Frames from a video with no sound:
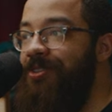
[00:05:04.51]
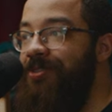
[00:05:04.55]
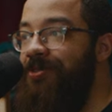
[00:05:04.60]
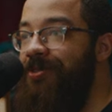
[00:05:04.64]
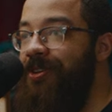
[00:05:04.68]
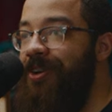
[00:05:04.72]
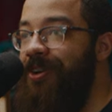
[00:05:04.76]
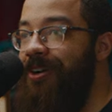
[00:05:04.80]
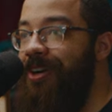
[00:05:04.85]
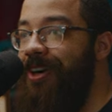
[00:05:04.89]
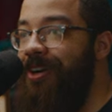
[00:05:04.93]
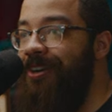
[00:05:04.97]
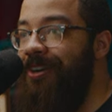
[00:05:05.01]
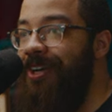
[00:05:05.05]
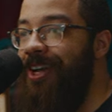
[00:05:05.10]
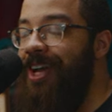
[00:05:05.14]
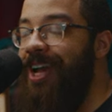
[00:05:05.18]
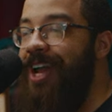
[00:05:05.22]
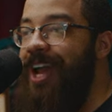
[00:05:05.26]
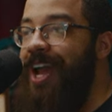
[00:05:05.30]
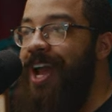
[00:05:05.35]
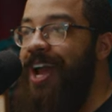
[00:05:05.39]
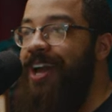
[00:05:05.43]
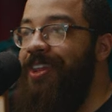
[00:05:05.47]
that you figure out
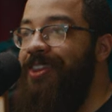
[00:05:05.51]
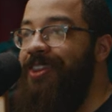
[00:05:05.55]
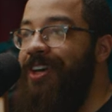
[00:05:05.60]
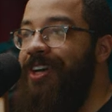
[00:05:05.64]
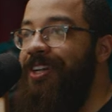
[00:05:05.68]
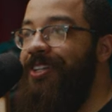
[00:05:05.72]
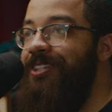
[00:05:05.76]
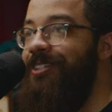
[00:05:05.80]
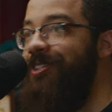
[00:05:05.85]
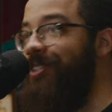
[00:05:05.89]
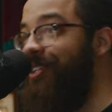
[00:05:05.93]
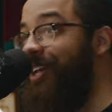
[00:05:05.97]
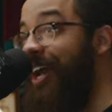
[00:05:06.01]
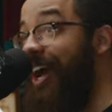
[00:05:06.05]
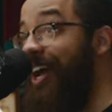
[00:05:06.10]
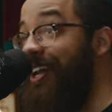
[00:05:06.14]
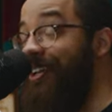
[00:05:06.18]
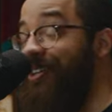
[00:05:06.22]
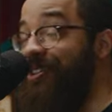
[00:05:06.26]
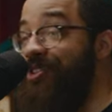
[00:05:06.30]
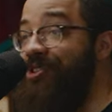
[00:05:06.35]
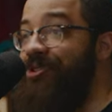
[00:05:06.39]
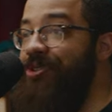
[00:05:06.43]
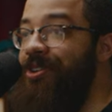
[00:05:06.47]
and then kind
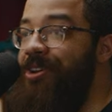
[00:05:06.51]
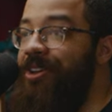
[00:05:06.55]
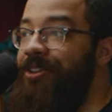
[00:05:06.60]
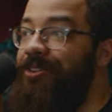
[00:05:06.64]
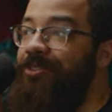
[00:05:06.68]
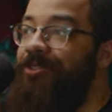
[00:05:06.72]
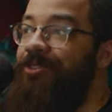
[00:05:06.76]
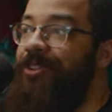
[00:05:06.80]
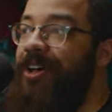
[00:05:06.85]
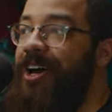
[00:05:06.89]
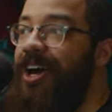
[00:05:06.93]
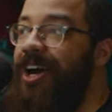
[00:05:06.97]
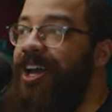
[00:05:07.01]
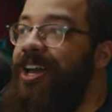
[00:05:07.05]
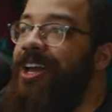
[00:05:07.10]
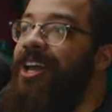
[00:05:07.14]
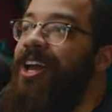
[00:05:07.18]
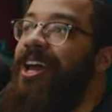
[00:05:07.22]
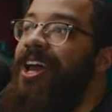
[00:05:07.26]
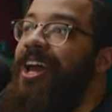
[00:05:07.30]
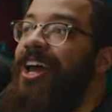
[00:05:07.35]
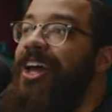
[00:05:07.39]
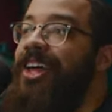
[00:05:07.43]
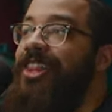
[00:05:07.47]
of shoot it on the fly.
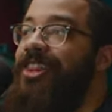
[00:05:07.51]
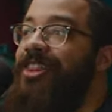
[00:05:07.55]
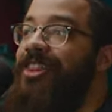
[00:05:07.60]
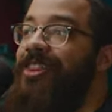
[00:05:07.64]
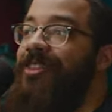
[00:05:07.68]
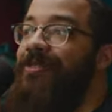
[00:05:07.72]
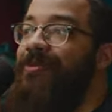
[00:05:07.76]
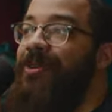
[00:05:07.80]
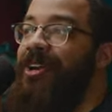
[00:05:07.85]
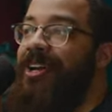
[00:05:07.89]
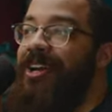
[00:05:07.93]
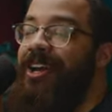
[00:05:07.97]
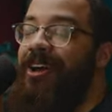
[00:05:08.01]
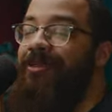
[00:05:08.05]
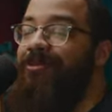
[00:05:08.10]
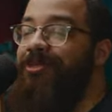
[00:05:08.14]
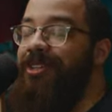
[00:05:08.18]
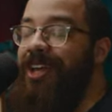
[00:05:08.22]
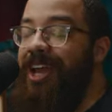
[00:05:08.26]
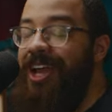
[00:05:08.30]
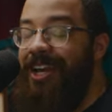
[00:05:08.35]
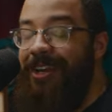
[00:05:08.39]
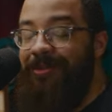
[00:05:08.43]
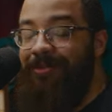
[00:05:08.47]
When it comes
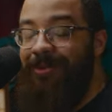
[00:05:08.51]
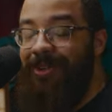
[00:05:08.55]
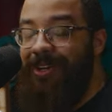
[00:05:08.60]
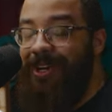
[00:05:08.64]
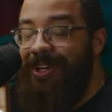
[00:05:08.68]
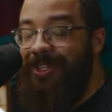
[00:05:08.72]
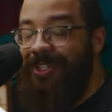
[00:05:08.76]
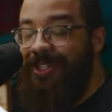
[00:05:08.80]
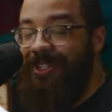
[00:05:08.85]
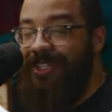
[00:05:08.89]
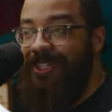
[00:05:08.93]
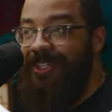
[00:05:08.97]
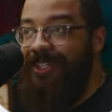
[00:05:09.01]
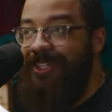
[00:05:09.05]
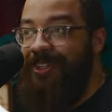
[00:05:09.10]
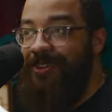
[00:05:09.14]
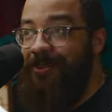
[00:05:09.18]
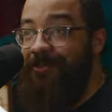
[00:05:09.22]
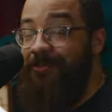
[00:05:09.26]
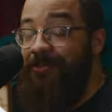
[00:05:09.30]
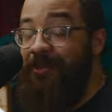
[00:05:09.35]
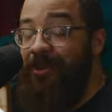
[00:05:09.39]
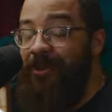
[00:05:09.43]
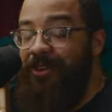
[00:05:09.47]
to any production,
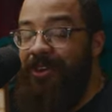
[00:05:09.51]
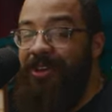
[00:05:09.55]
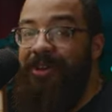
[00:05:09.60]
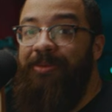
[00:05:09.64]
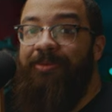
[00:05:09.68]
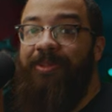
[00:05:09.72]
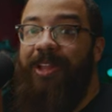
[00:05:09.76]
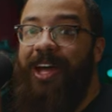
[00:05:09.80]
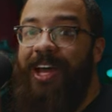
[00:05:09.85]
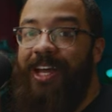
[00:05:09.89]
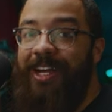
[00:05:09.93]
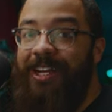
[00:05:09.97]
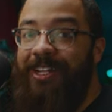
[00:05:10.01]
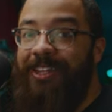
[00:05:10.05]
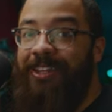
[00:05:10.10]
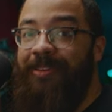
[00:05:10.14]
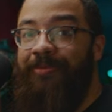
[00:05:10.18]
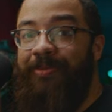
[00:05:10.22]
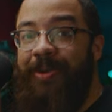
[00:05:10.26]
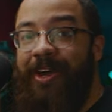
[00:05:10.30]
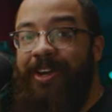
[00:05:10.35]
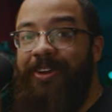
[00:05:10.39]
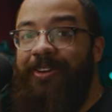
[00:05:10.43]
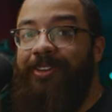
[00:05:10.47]
the more you plan it, the
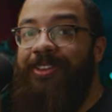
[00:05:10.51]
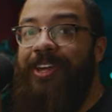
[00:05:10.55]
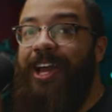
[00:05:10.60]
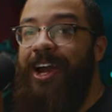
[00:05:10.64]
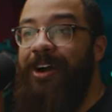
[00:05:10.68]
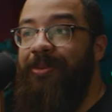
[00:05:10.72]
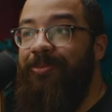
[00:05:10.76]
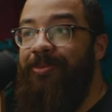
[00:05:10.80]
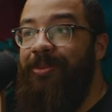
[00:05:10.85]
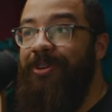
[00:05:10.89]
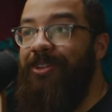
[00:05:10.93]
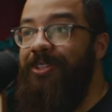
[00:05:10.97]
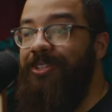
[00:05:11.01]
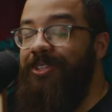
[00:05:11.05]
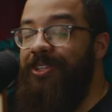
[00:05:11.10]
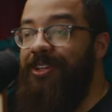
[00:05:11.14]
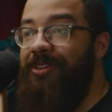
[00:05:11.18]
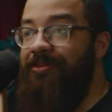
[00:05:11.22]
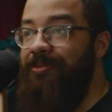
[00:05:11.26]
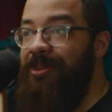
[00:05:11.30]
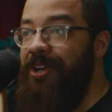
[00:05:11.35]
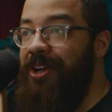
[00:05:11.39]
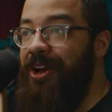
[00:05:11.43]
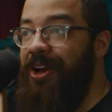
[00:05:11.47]
better the output is
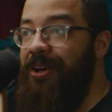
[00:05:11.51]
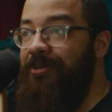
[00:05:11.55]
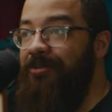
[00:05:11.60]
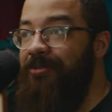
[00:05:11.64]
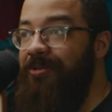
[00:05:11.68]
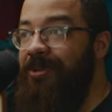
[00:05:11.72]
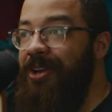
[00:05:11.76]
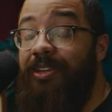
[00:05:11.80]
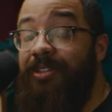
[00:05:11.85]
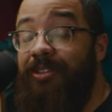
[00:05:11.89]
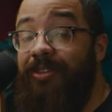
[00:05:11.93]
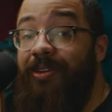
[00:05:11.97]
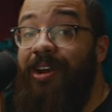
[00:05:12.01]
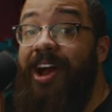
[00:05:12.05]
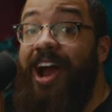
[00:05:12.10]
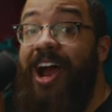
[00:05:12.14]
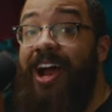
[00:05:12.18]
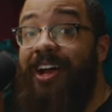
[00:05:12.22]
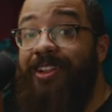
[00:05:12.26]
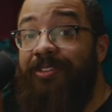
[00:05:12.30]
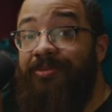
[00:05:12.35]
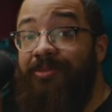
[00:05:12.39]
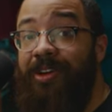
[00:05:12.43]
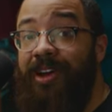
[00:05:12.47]
going to become. So I
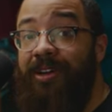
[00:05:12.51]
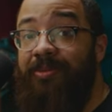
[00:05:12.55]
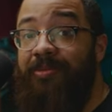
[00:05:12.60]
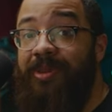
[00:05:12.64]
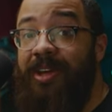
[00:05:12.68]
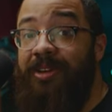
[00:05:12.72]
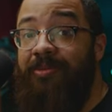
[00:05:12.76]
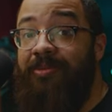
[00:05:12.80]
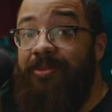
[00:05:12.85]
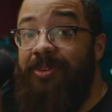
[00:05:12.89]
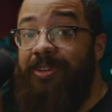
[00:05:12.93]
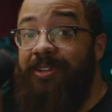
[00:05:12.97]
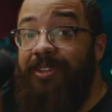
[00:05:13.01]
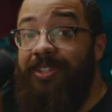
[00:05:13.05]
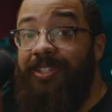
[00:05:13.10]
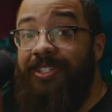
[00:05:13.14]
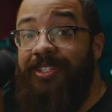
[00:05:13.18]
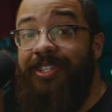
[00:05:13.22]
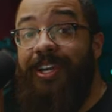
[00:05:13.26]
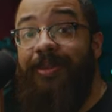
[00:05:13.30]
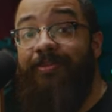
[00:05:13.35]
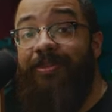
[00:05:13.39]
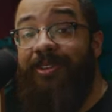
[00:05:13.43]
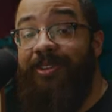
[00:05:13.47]
highly recommend putting this
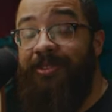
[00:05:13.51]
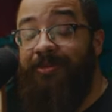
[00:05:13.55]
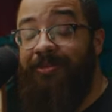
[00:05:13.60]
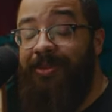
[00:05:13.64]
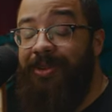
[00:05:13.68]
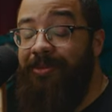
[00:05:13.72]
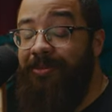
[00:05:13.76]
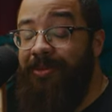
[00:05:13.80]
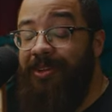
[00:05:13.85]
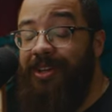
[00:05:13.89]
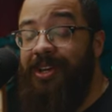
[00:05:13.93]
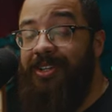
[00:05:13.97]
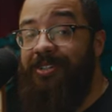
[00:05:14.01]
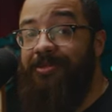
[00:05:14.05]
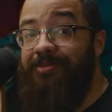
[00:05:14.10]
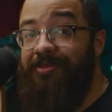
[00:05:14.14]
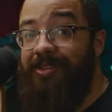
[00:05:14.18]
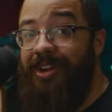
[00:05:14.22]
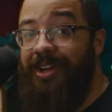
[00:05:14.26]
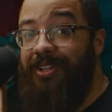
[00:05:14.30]
step in your pre-production